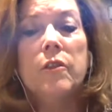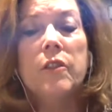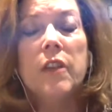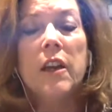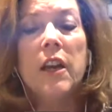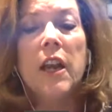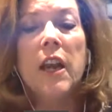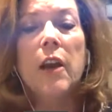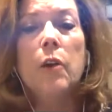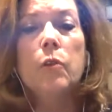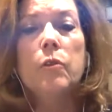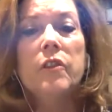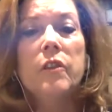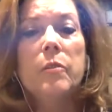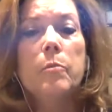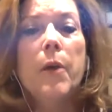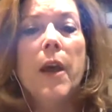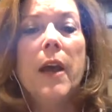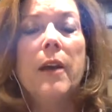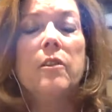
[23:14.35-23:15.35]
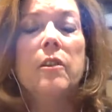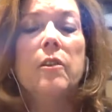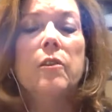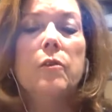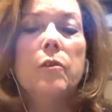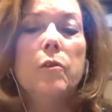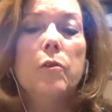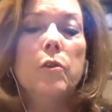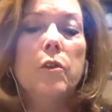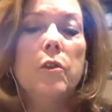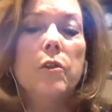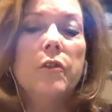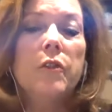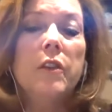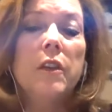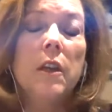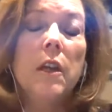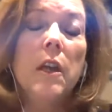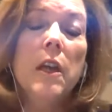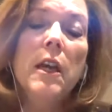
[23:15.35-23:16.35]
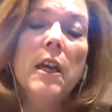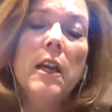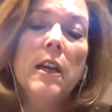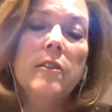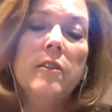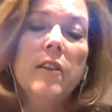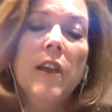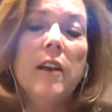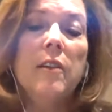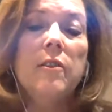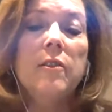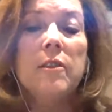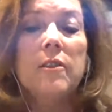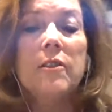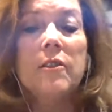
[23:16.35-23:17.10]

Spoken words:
and how it's impacting school nursing in Texas.